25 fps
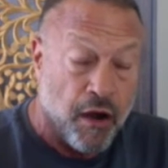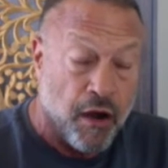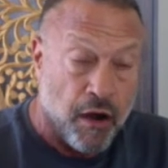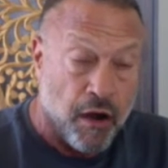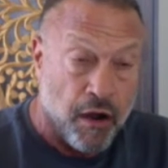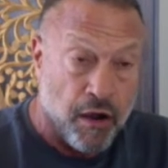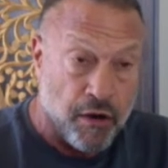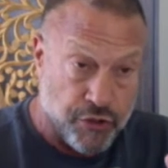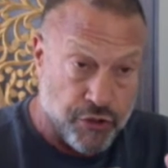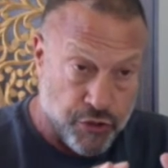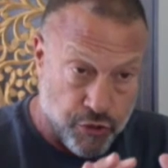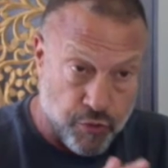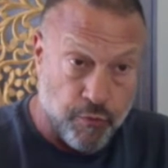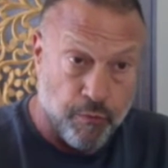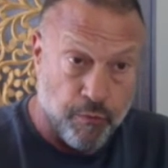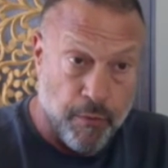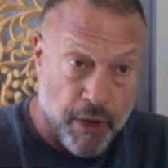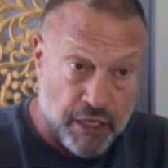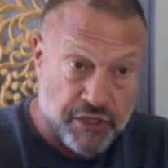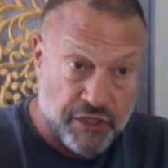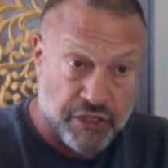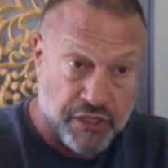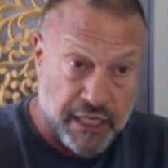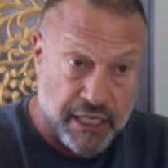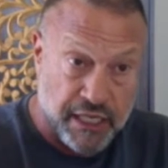do
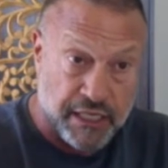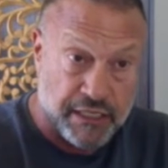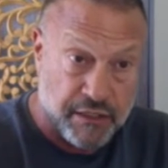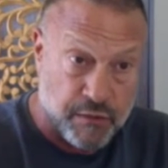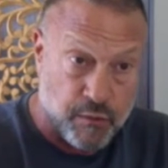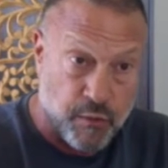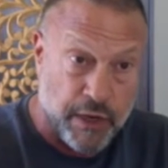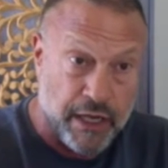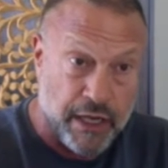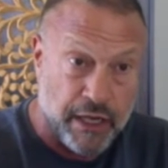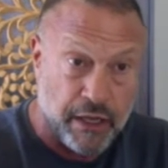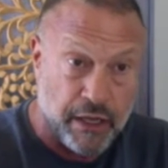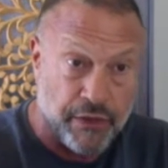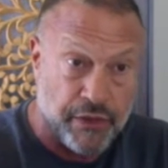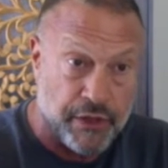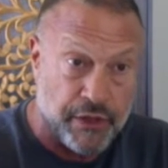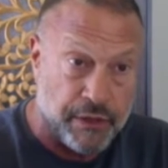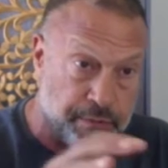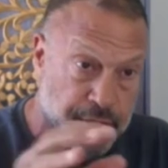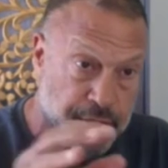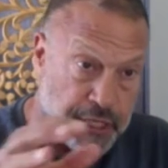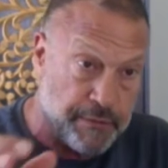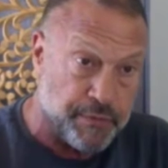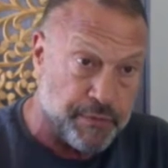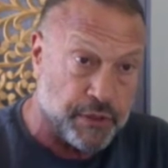much less well than
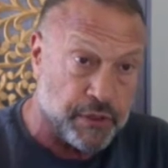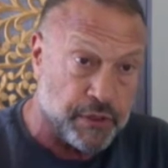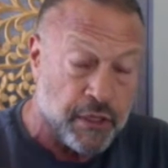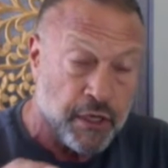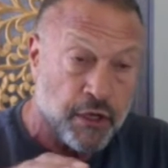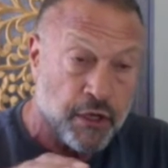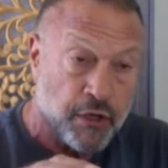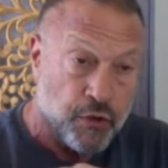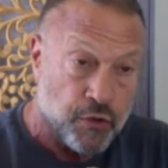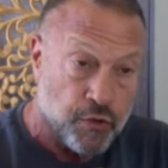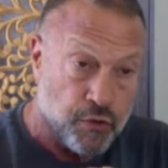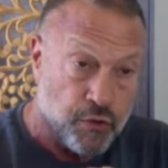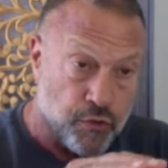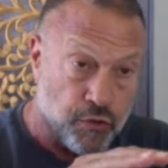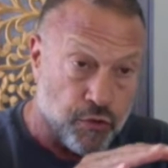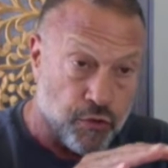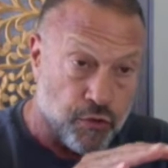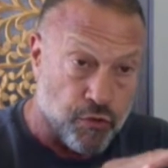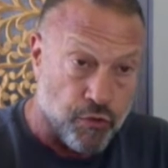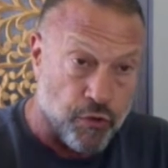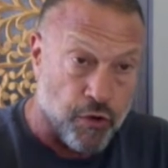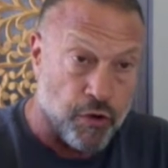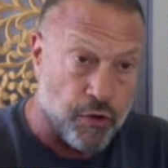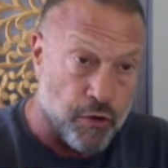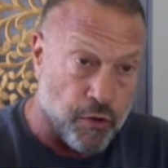people who
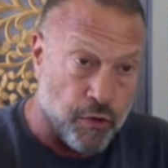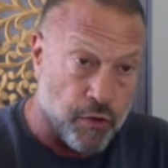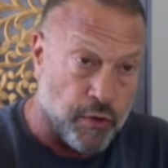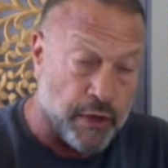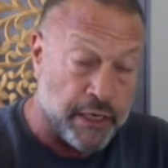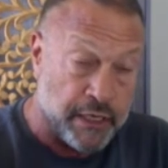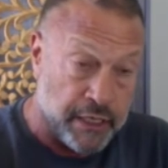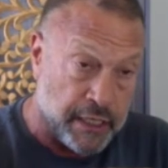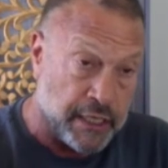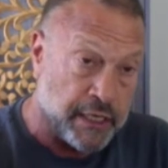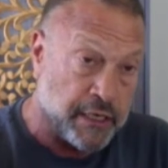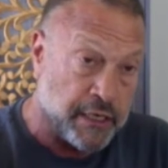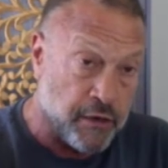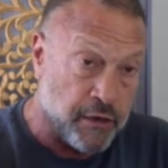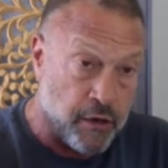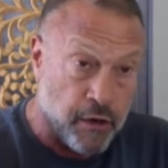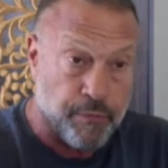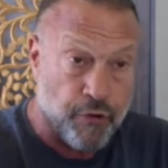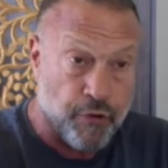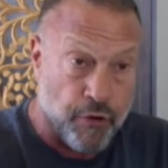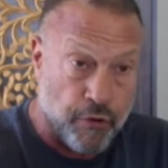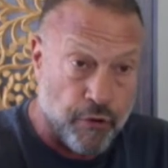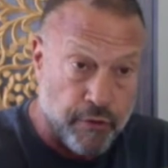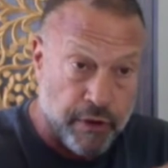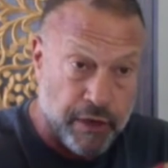grow. And in our
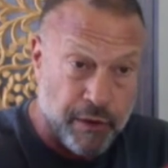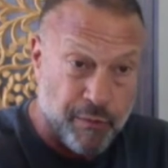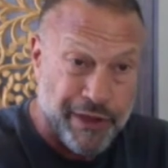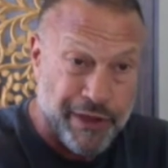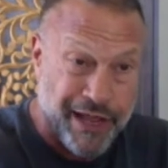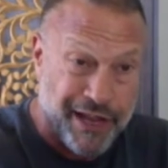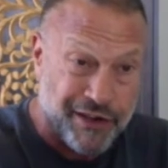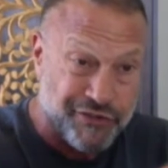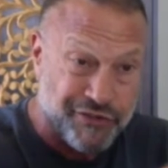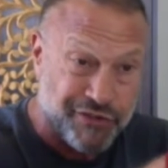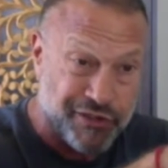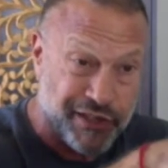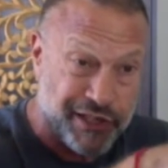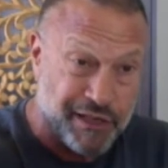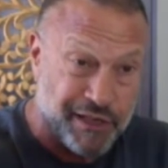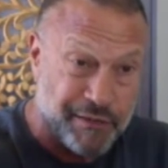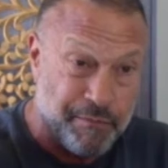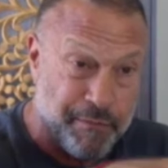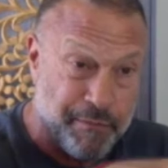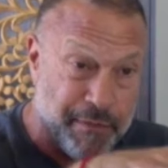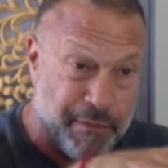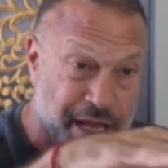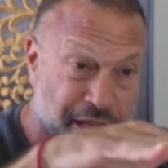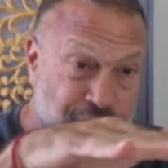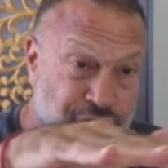program, we actually can
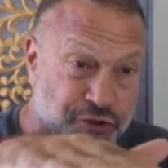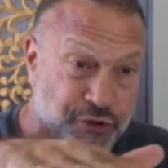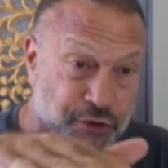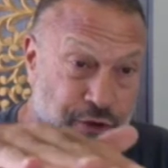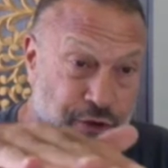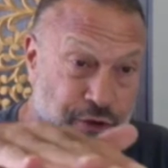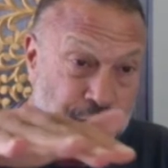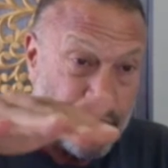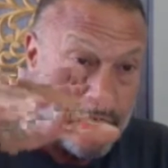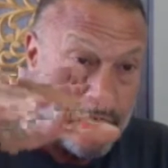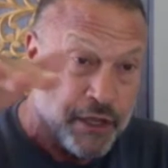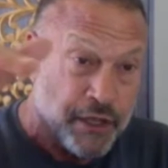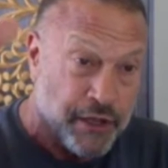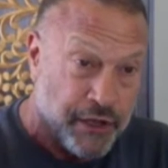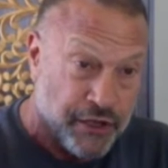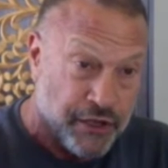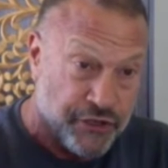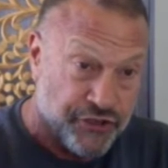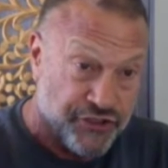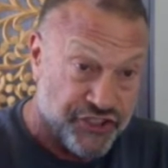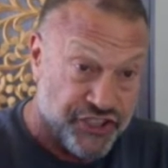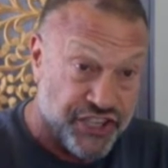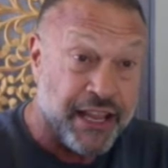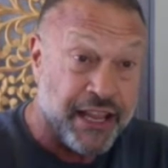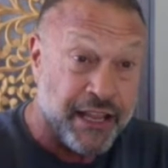measure a
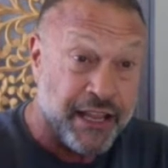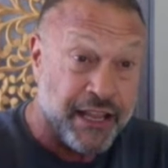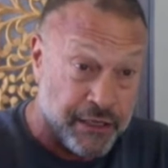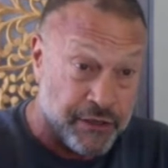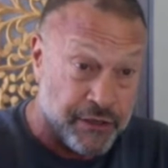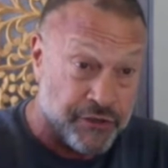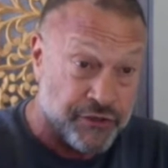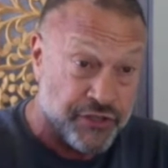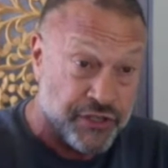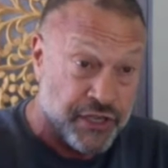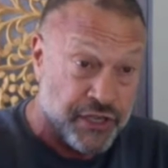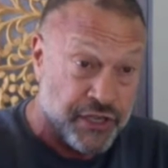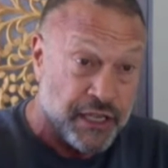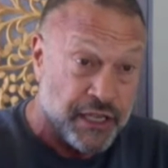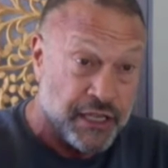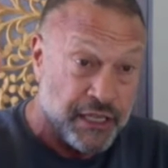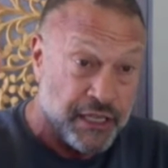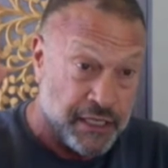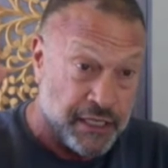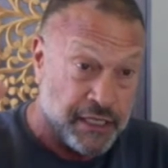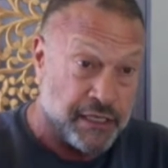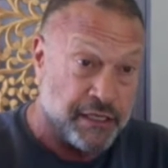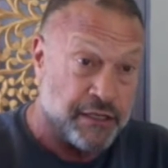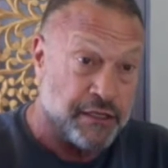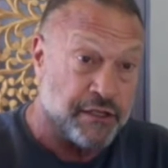change
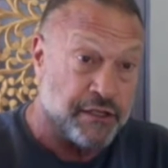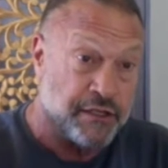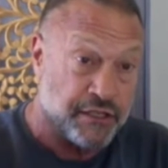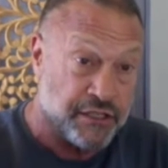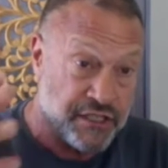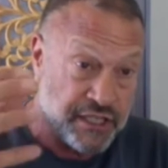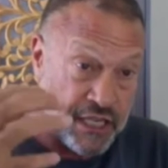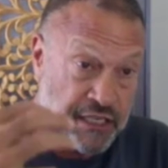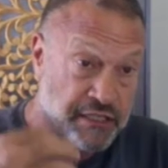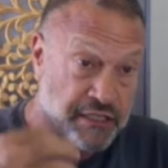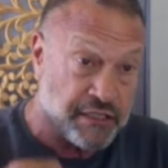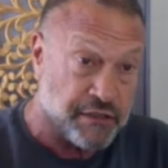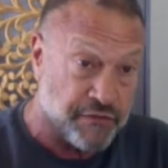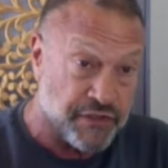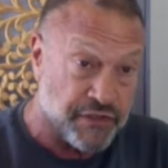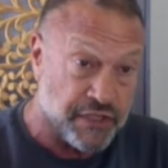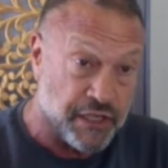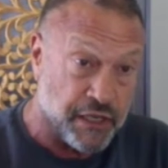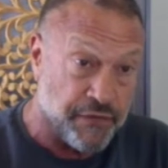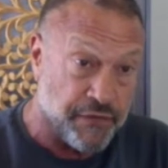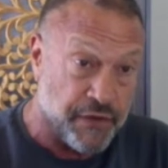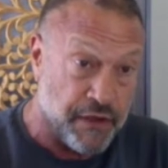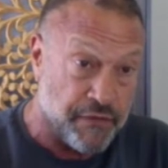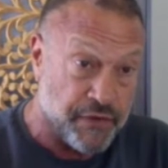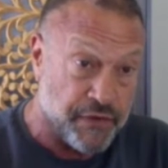in the sense of
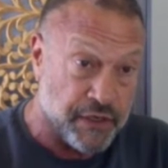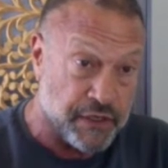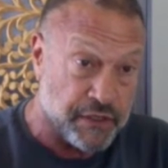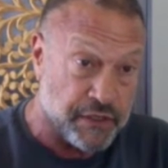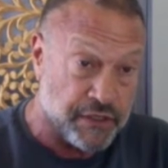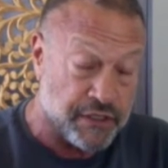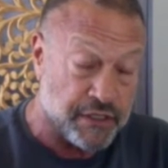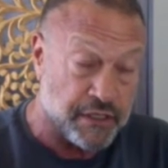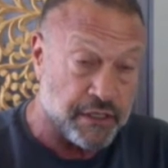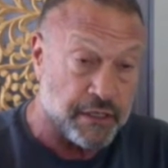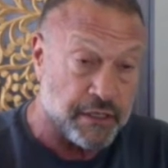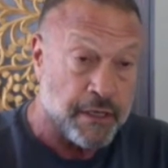self-efficacy.